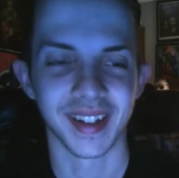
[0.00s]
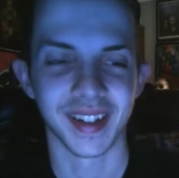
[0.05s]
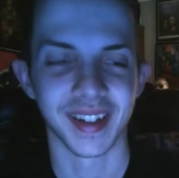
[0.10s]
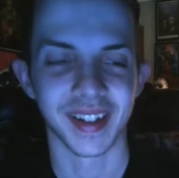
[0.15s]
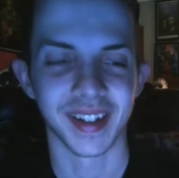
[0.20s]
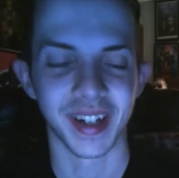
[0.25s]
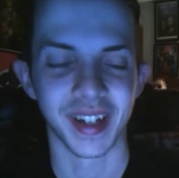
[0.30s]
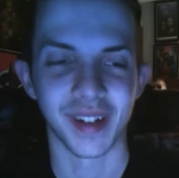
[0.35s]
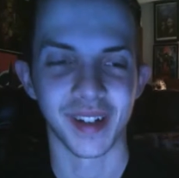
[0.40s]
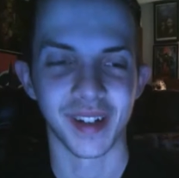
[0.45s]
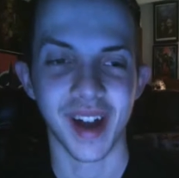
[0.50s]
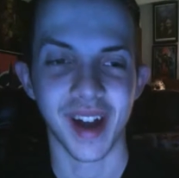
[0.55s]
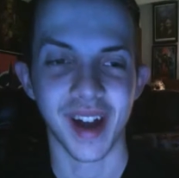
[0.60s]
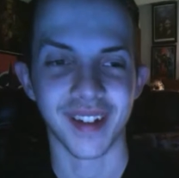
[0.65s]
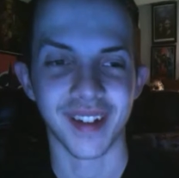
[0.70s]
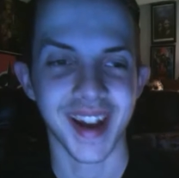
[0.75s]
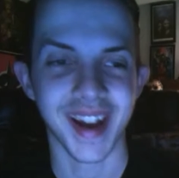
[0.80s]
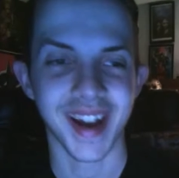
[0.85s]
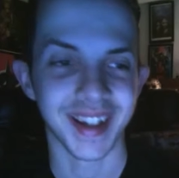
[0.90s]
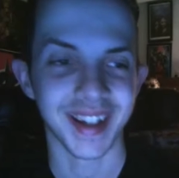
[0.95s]

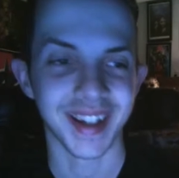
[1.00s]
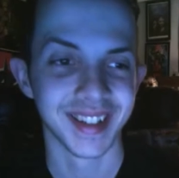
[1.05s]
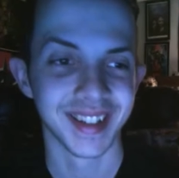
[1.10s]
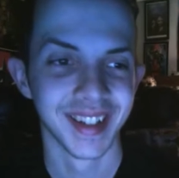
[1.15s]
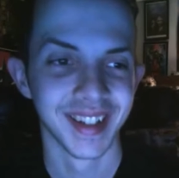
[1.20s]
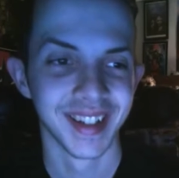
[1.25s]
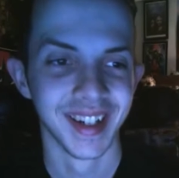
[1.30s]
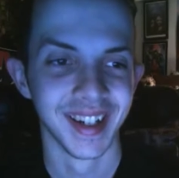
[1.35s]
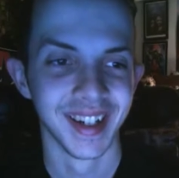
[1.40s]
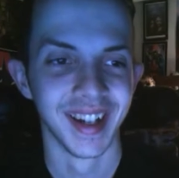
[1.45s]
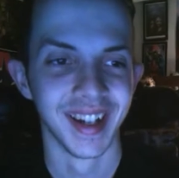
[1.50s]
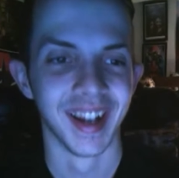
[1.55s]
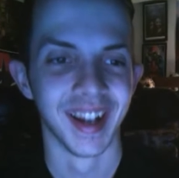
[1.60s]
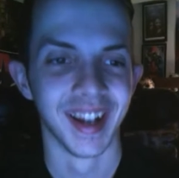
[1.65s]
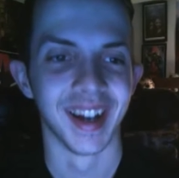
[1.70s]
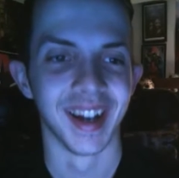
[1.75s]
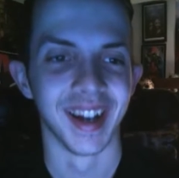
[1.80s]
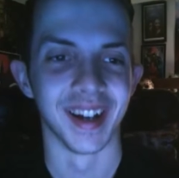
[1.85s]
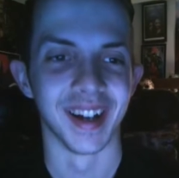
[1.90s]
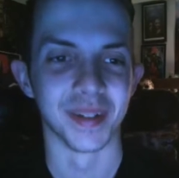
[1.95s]
our Ash.
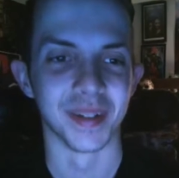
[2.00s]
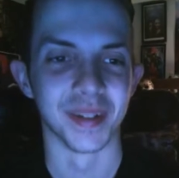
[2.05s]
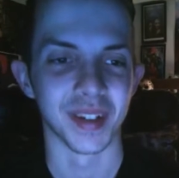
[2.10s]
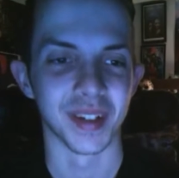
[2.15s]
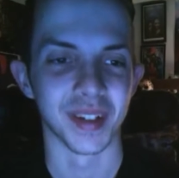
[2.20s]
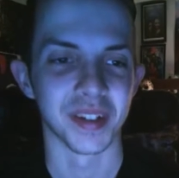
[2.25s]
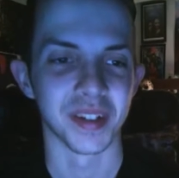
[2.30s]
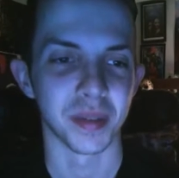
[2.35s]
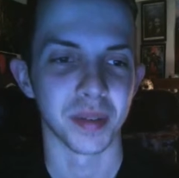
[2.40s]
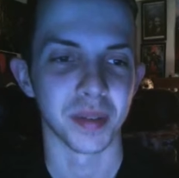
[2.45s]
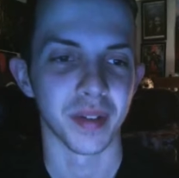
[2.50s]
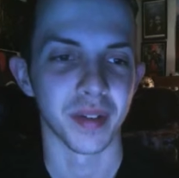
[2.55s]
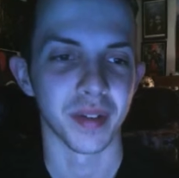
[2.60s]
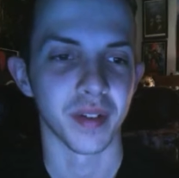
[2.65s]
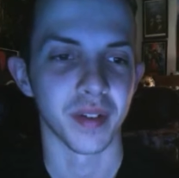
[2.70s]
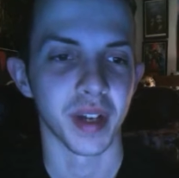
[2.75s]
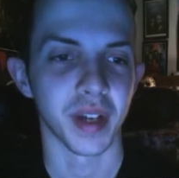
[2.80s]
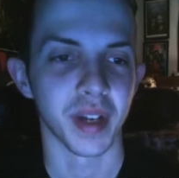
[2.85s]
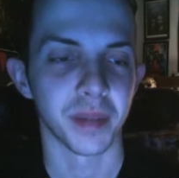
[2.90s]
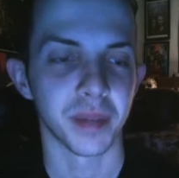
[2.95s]
So that was pretty
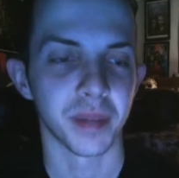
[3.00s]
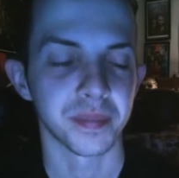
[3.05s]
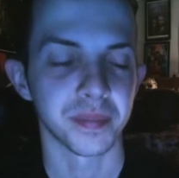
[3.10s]
funny.